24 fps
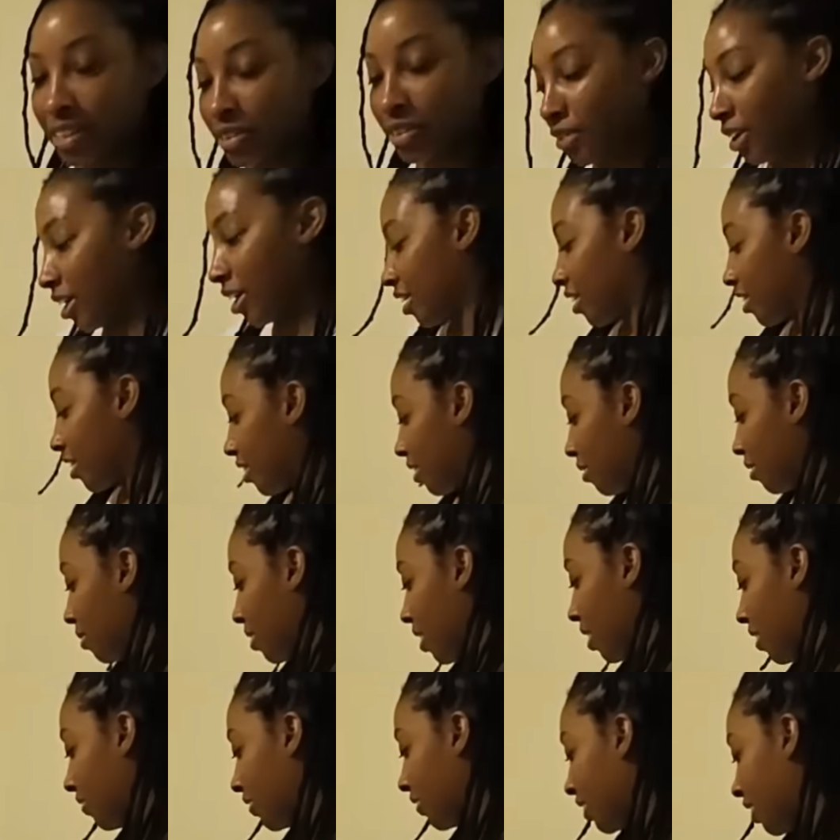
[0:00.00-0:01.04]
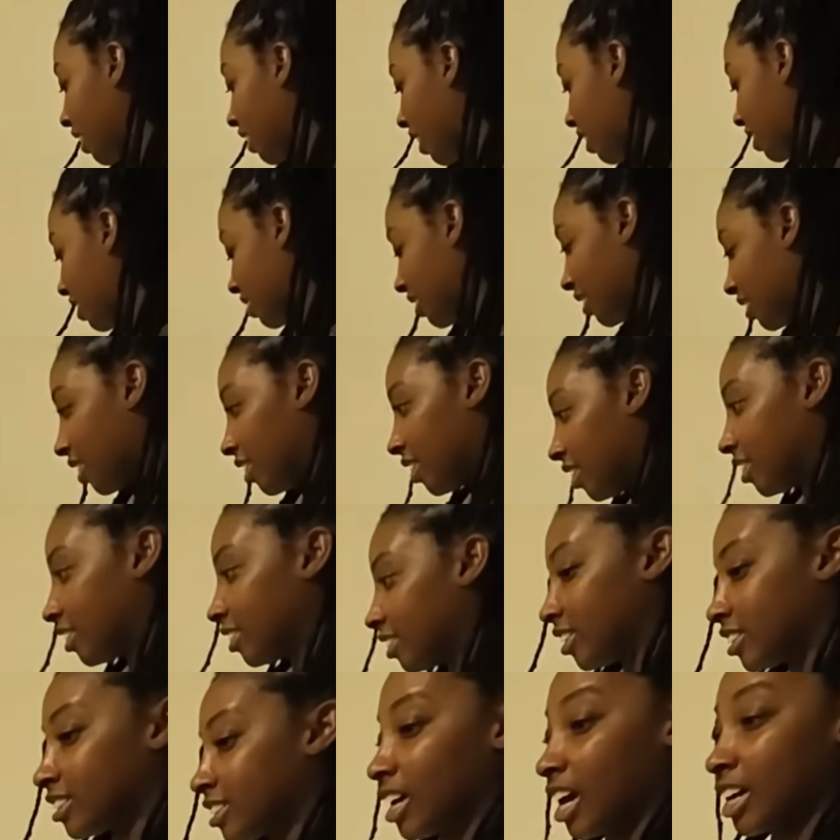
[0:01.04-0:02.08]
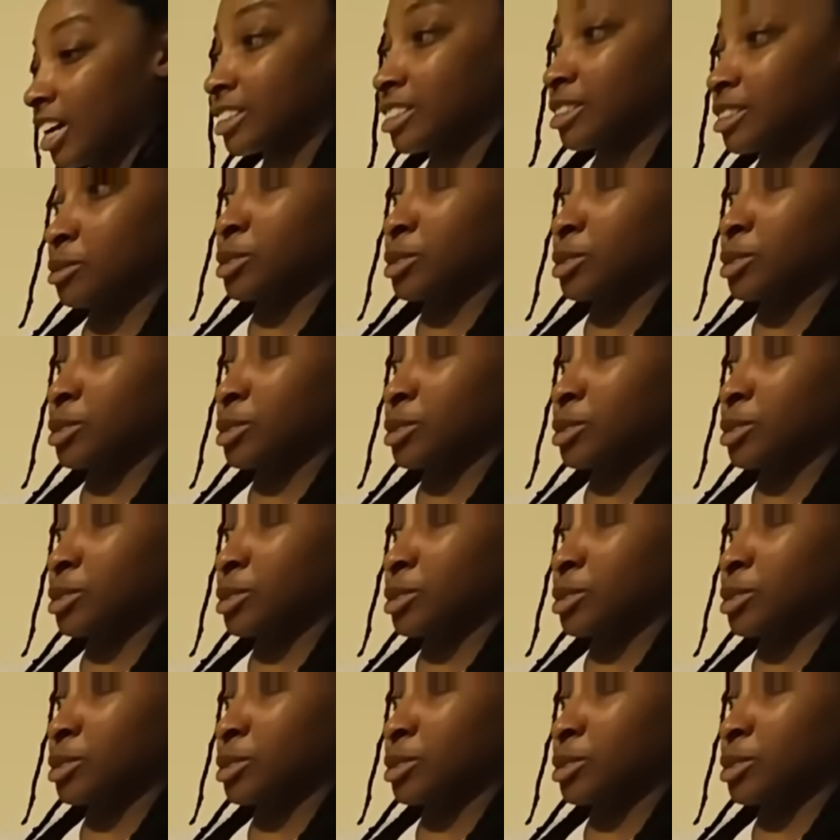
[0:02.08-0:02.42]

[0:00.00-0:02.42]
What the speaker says: then right here we have the nightstand. This actually